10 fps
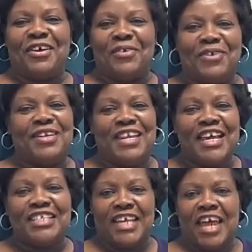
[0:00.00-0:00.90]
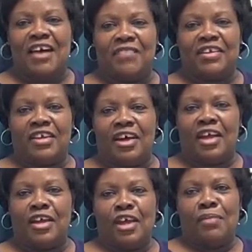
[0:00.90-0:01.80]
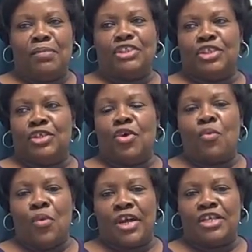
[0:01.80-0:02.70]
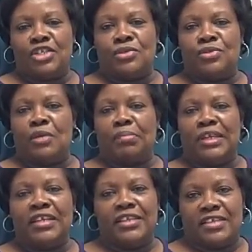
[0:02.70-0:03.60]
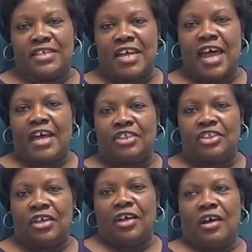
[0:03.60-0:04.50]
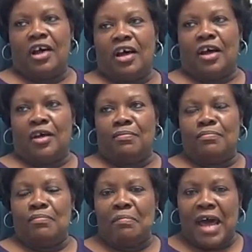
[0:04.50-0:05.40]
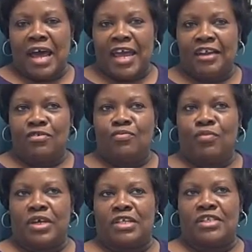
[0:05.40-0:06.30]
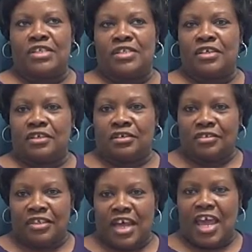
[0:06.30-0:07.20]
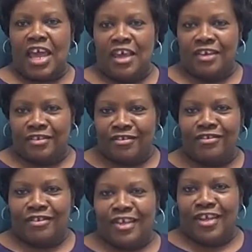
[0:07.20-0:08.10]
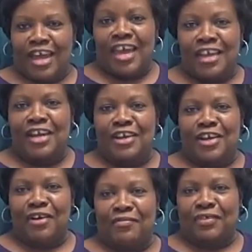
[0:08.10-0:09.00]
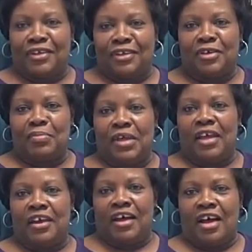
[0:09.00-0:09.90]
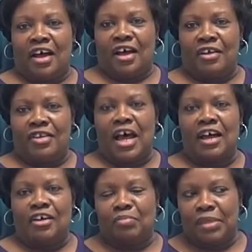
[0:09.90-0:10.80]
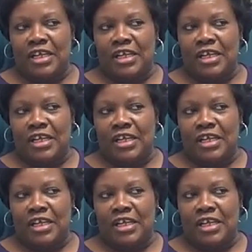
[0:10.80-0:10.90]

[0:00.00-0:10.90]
you know, you need to have it done, but you don't want it to completely detach. Mm -hmm. um, mine was still hanging, hanging in there for mm -hmm. a little mm-hmm. bit, uh, right. uh, not